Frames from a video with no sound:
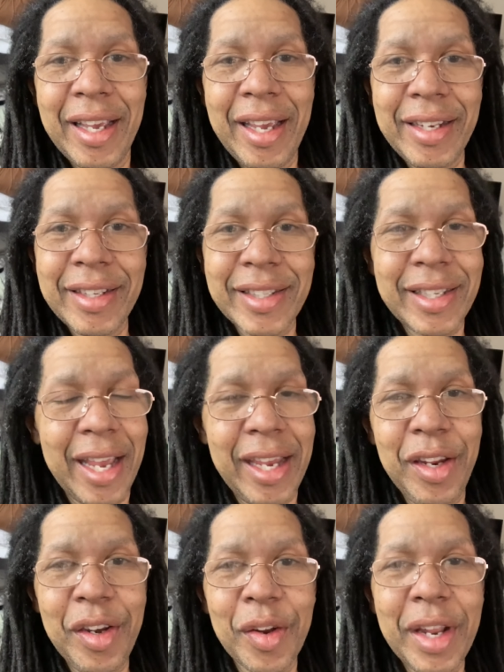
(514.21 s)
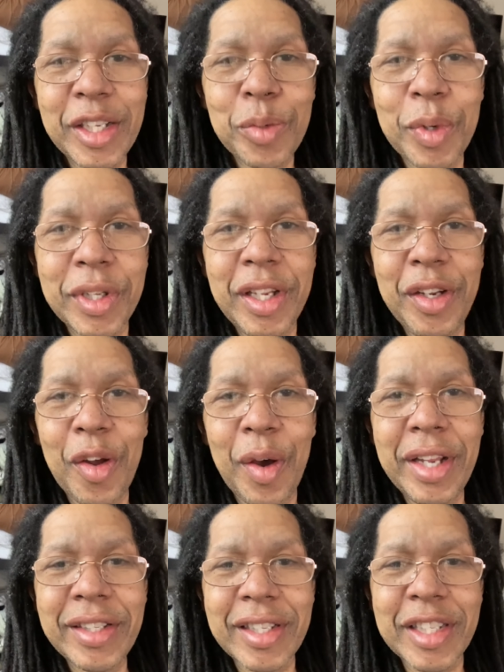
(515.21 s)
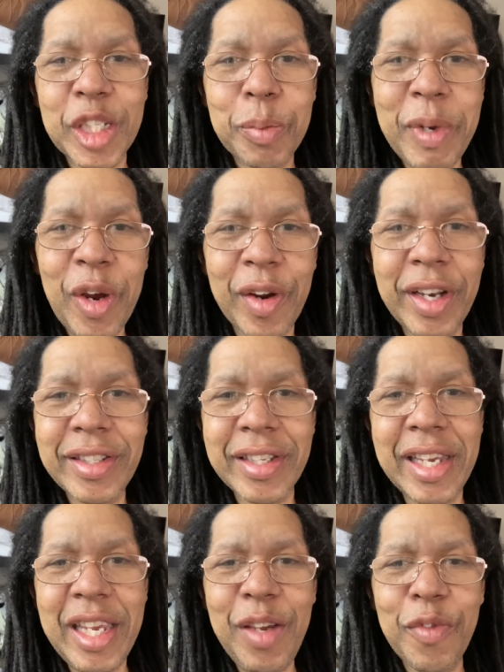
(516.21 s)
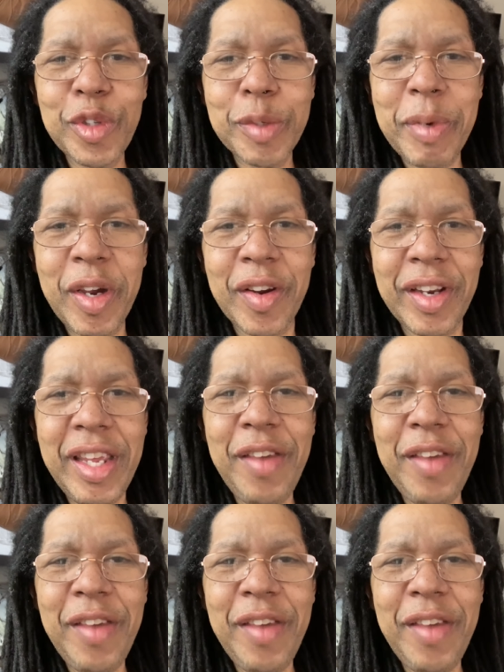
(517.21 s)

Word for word: The same, you know, that's what you know, and it's a spirit, it's an evil spirit.